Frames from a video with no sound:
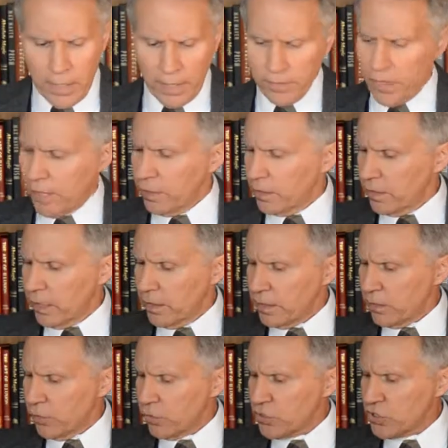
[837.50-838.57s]
and then
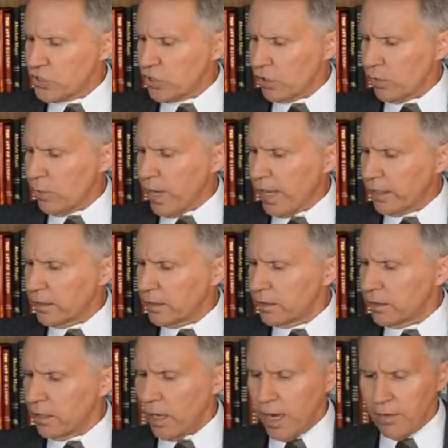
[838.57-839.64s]
her silhouette
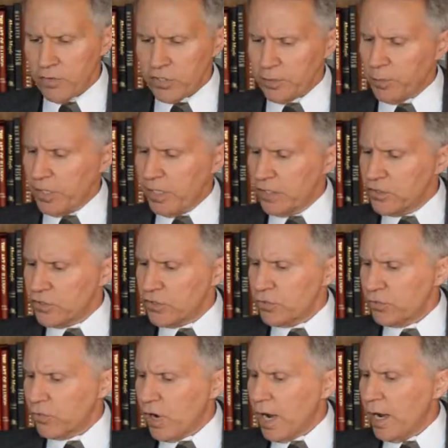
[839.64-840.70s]
obviously begins
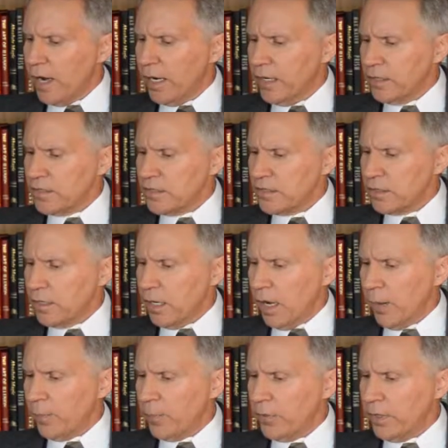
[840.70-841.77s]
to rise
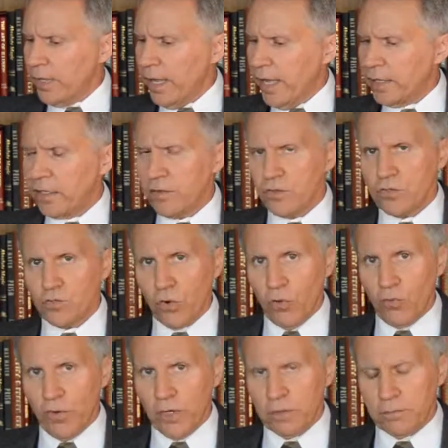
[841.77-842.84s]
up out of the
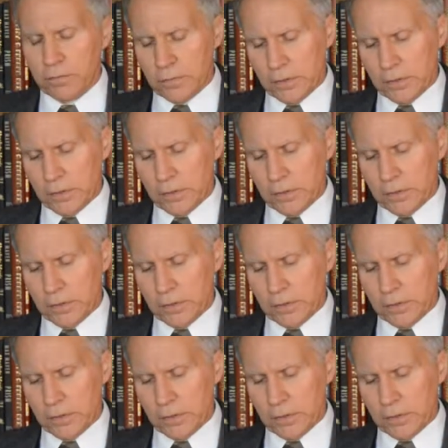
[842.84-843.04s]
sofa.